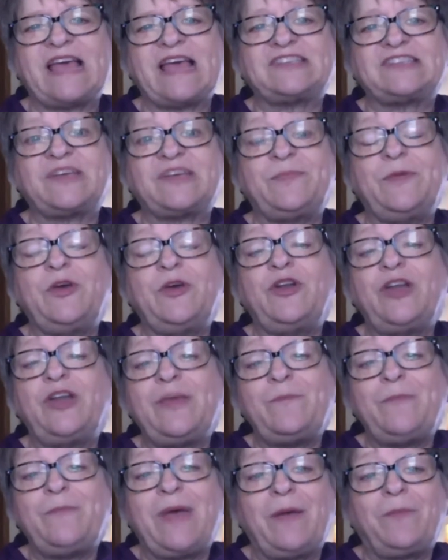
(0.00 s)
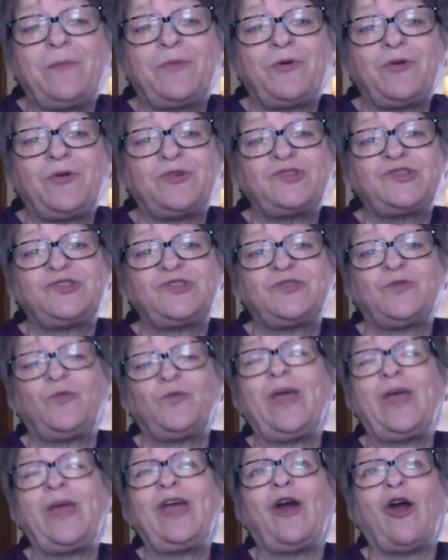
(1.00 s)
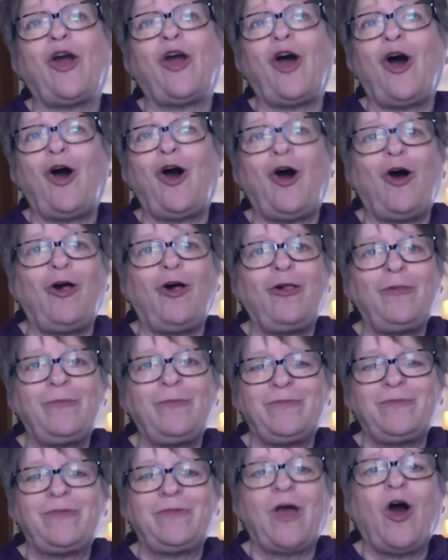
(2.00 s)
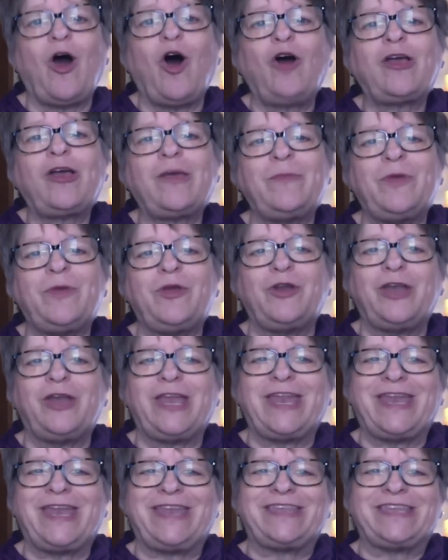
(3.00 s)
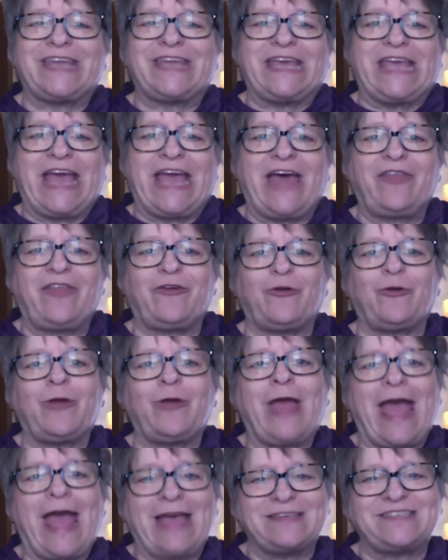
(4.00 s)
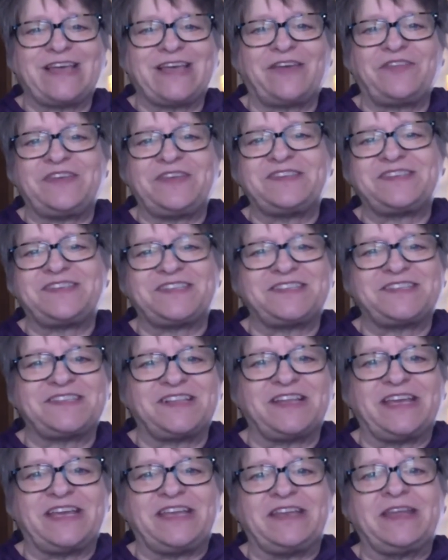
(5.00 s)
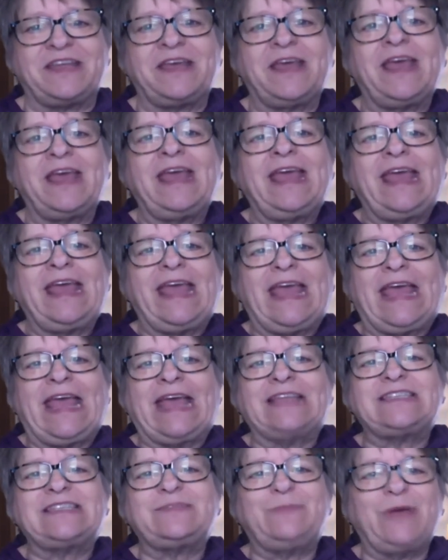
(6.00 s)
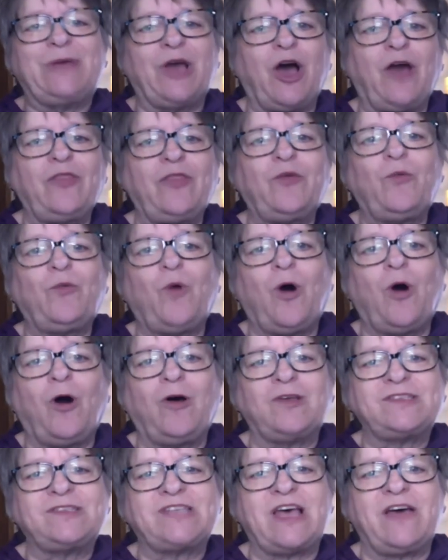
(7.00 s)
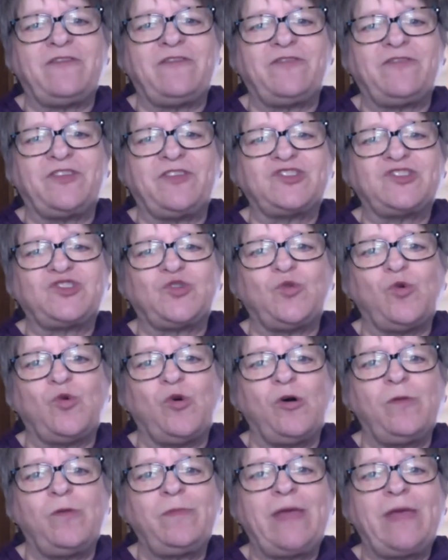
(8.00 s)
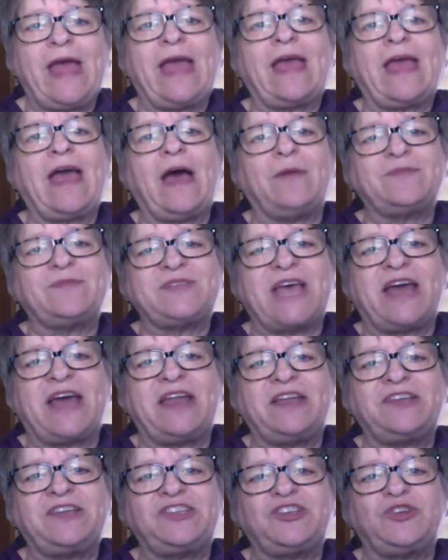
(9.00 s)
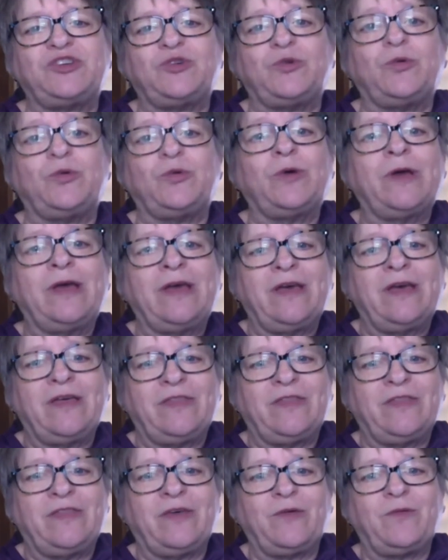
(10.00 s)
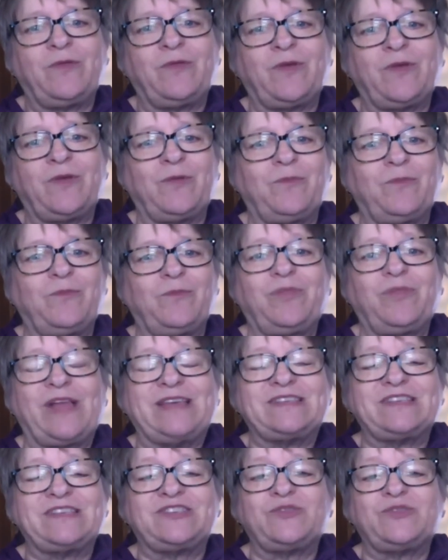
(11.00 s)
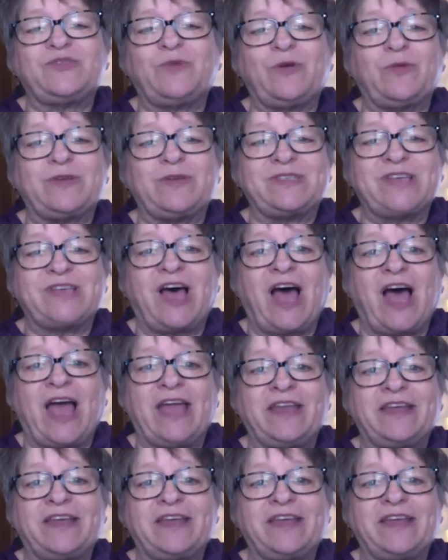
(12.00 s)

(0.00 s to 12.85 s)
community members, we are all community together at Southeast Saline. It's beyond the walls of the school and comes out into the places that we reside.